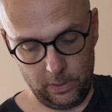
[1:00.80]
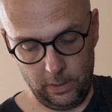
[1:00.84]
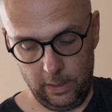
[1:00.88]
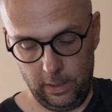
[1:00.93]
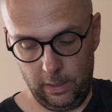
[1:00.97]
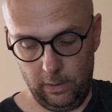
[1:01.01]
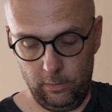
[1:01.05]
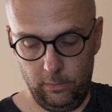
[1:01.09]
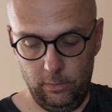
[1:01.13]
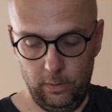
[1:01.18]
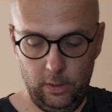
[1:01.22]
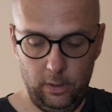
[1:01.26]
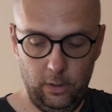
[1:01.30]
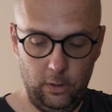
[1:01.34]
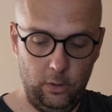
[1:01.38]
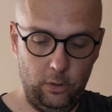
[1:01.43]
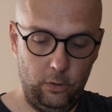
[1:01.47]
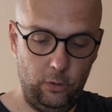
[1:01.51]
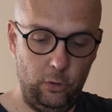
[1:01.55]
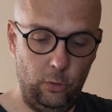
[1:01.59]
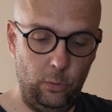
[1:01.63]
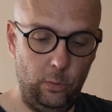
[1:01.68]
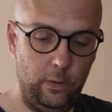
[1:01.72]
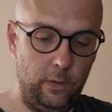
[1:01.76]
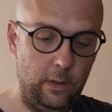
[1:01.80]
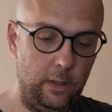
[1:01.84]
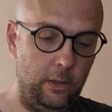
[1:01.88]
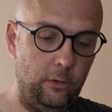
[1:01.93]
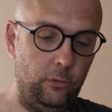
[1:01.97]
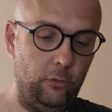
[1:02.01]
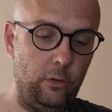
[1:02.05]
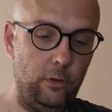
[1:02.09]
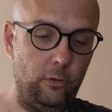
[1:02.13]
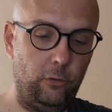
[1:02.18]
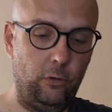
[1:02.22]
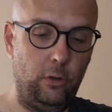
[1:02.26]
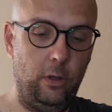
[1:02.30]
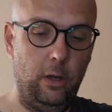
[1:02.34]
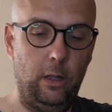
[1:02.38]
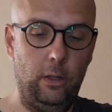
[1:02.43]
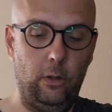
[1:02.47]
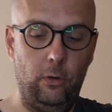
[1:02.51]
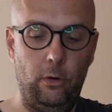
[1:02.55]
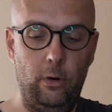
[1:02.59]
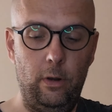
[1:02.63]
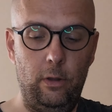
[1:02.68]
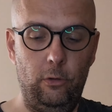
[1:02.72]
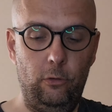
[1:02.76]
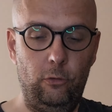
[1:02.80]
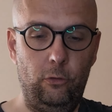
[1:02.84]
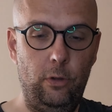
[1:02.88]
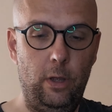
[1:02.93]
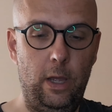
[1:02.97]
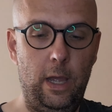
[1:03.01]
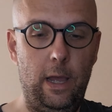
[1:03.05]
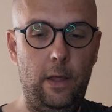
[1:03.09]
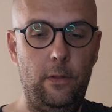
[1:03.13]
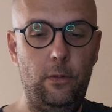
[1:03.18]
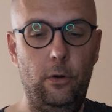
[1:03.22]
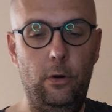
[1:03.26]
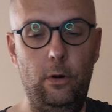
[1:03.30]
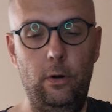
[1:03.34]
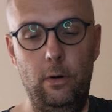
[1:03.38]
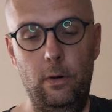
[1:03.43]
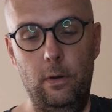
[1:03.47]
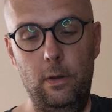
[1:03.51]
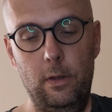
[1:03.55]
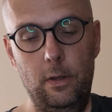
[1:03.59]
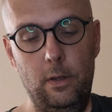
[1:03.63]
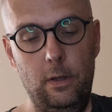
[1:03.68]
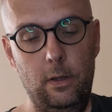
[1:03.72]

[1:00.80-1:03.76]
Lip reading: yeah, 2 of these. This color is Heather